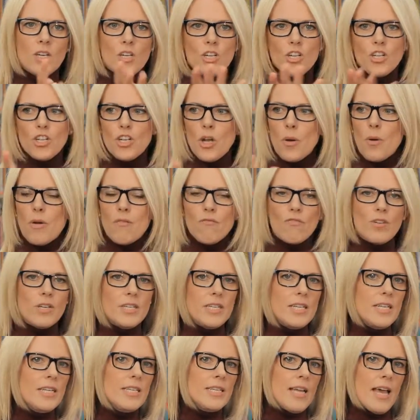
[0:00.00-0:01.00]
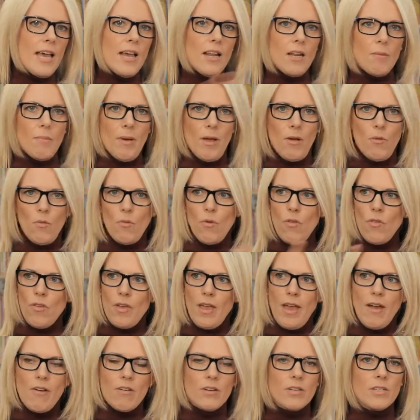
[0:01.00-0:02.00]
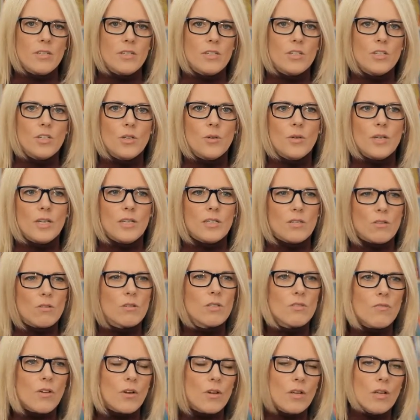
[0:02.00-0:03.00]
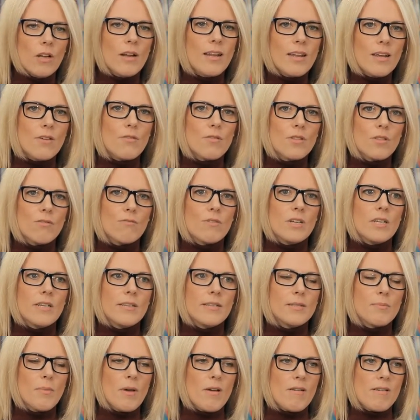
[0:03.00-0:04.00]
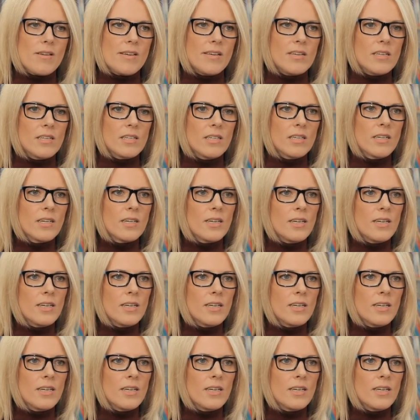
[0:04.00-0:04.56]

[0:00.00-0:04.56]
show every detail about what the characters are doing so that it's very clear in the reader's mind.